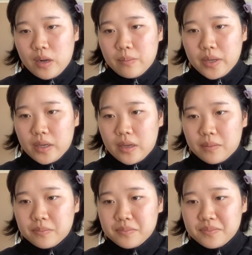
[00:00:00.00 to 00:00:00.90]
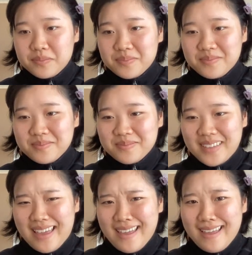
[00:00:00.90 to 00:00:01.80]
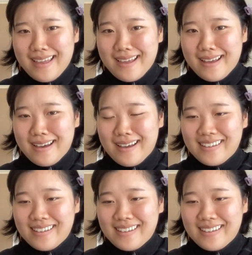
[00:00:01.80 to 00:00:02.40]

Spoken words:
what I'm picking up. Yeah.